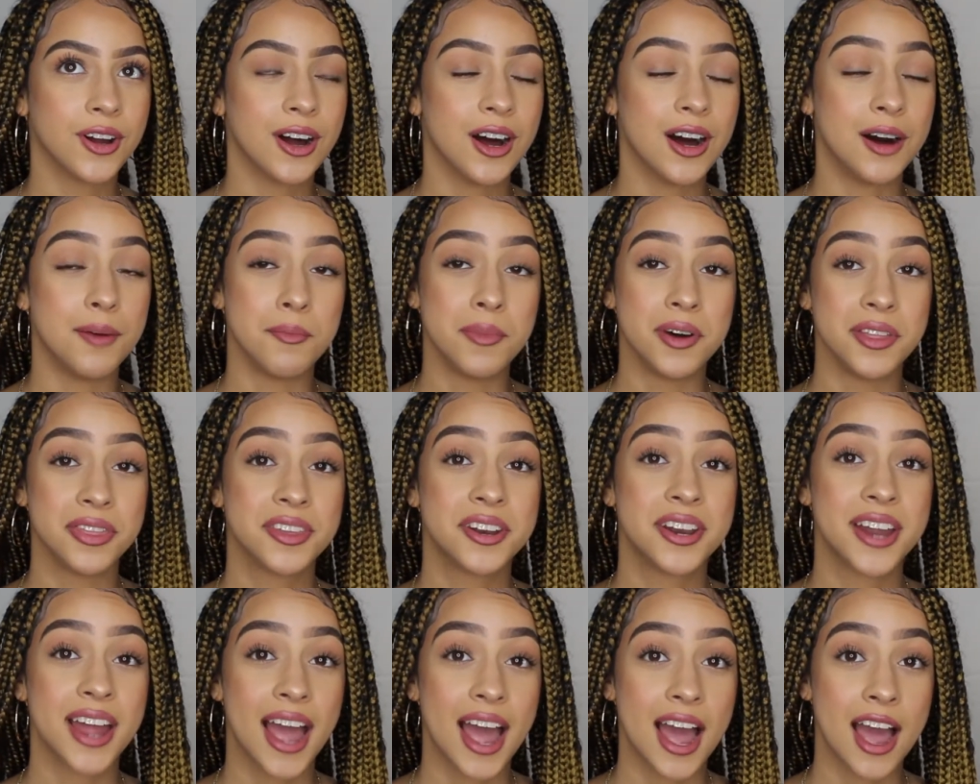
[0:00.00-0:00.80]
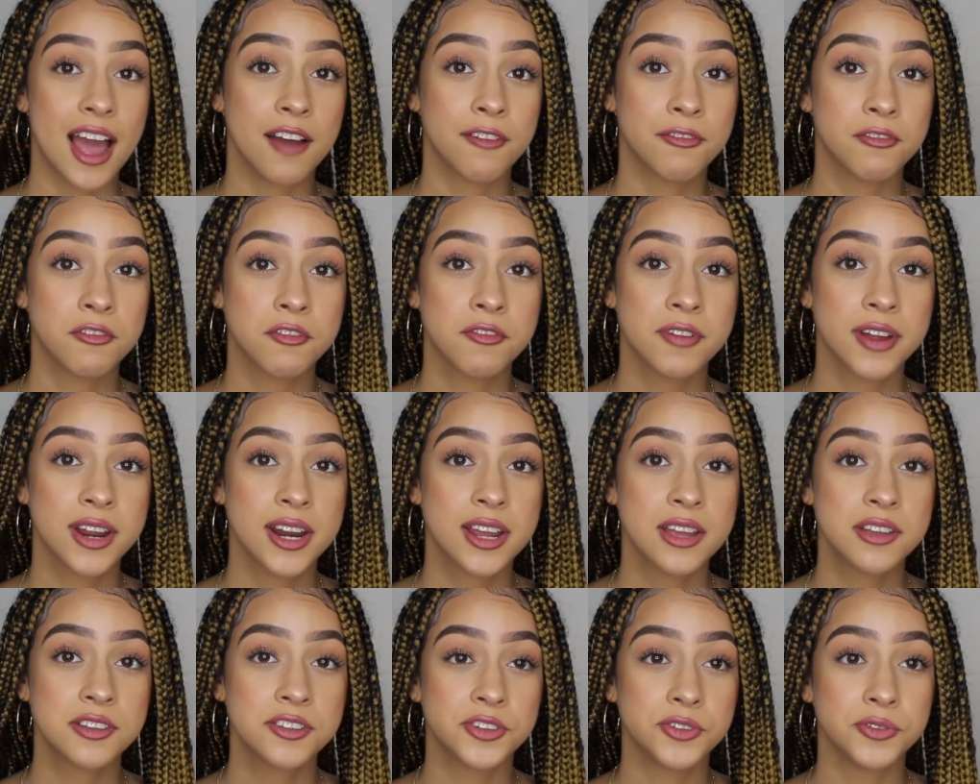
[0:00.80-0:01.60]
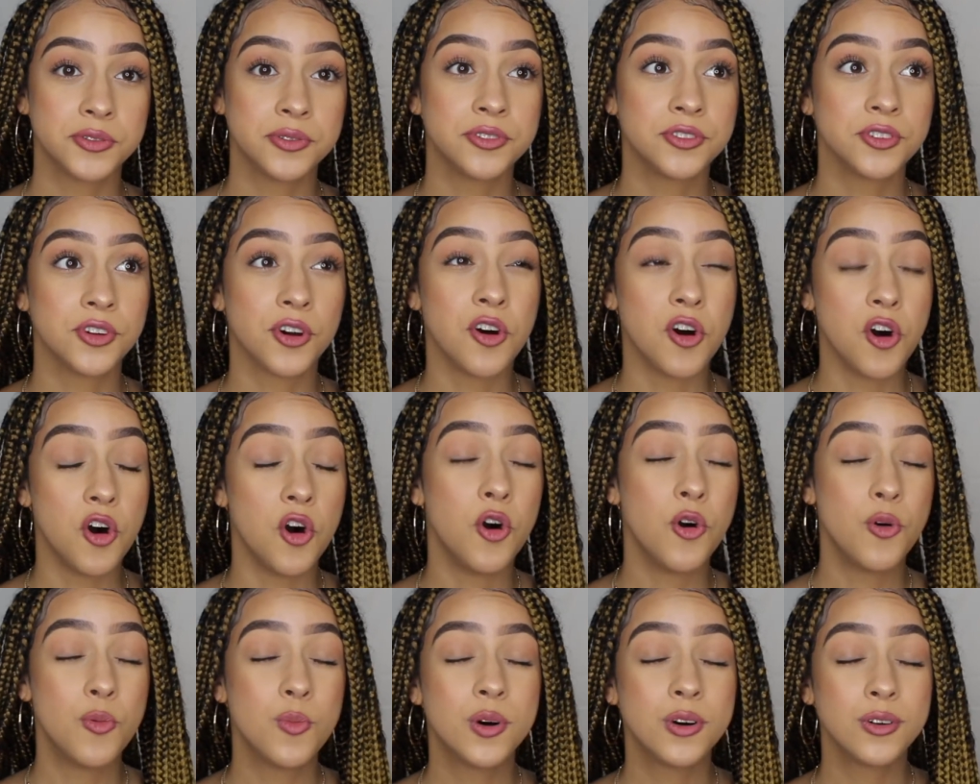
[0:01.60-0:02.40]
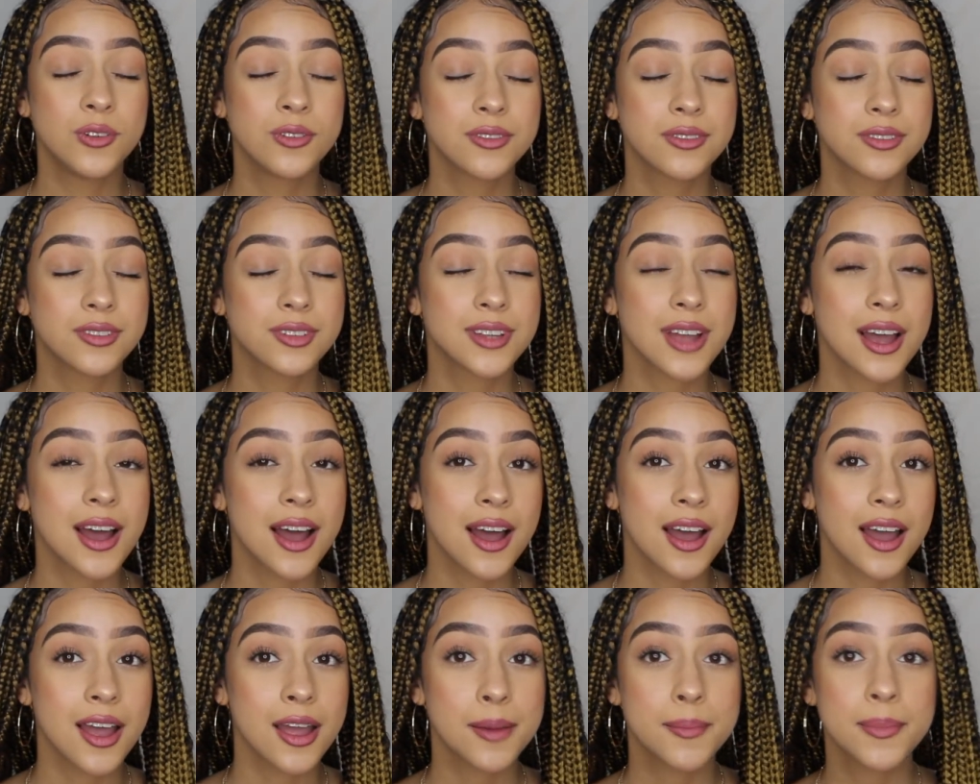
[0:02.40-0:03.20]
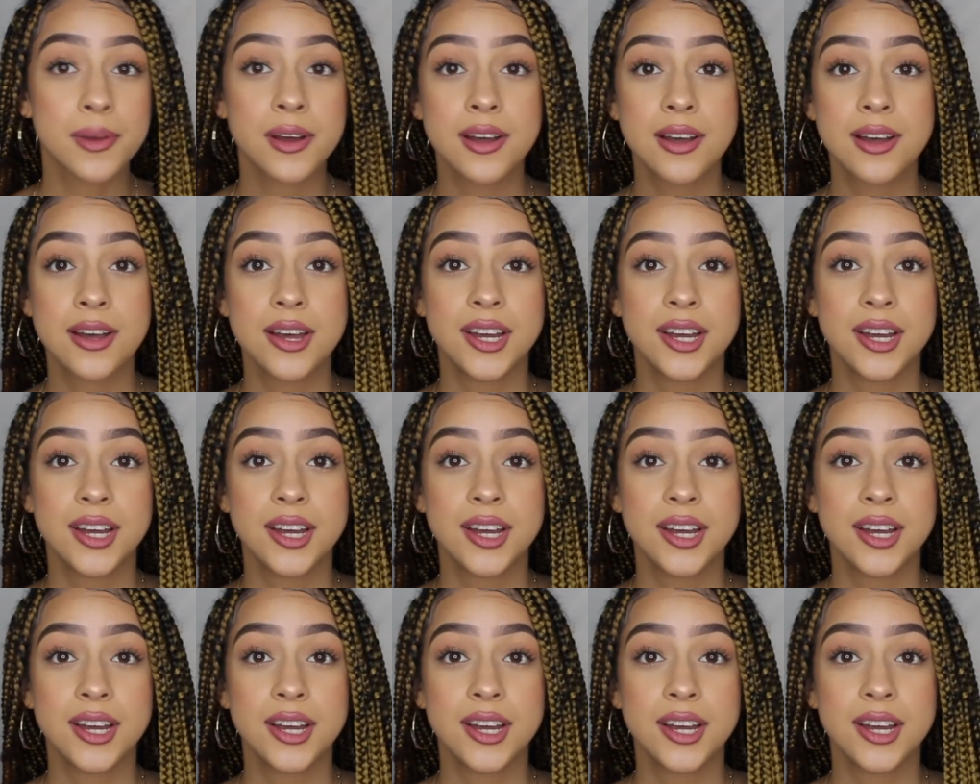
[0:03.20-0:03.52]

a month and a half already, so it's almost time